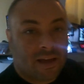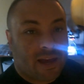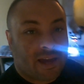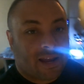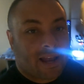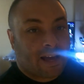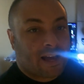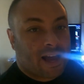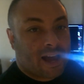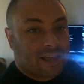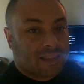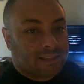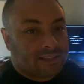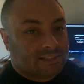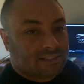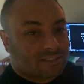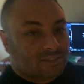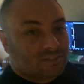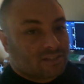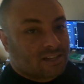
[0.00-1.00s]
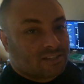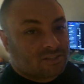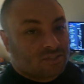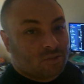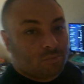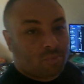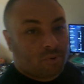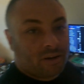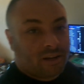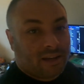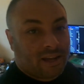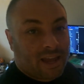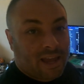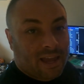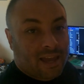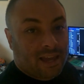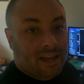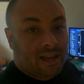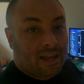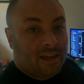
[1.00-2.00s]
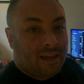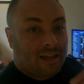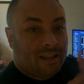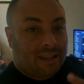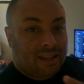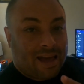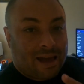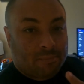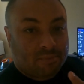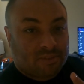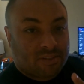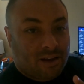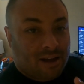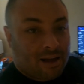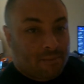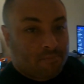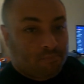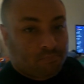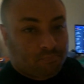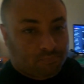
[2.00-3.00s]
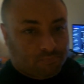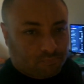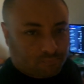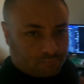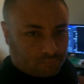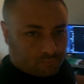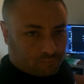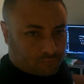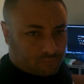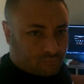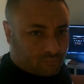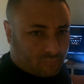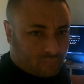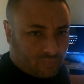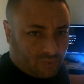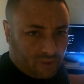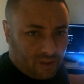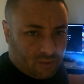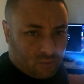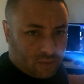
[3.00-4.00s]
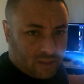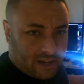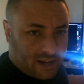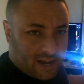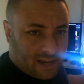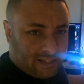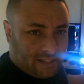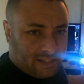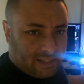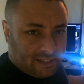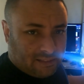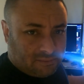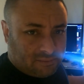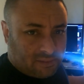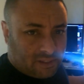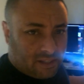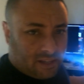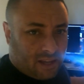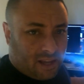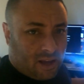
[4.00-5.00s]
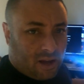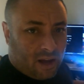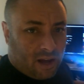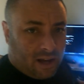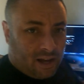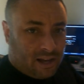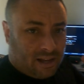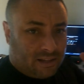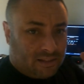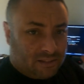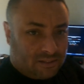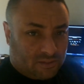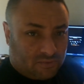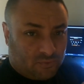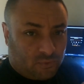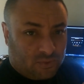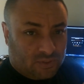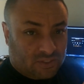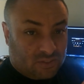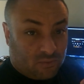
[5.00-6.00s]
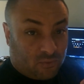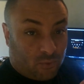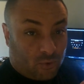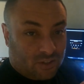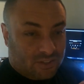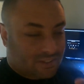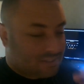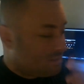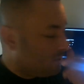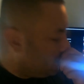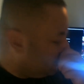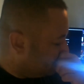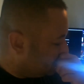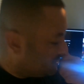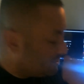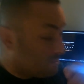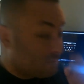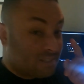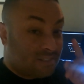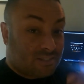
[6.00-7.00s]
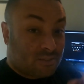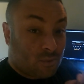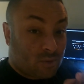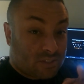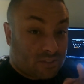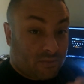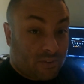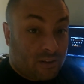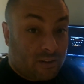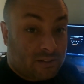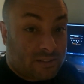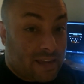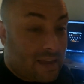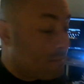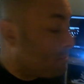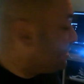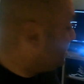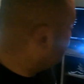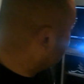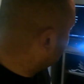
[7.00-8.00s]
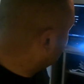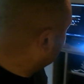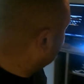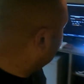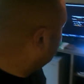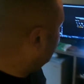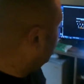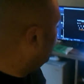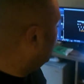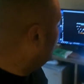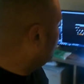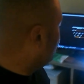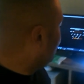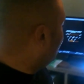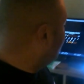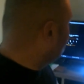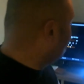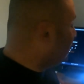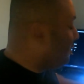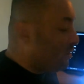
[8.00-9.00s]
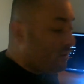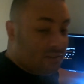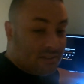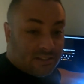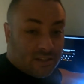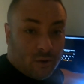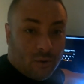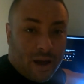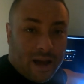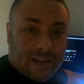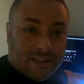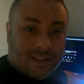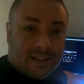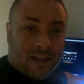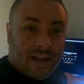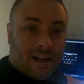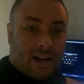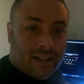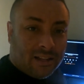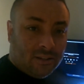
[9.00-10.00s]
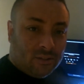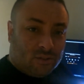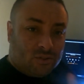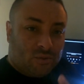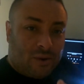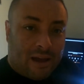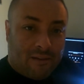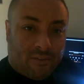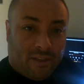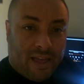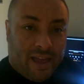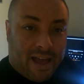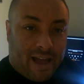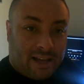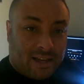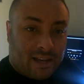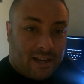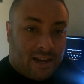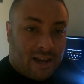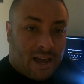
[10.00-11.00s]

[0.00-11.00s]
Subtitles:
And I highly suggest you bring a laptop, like I did, source of entertainment, and then also a little travel hack: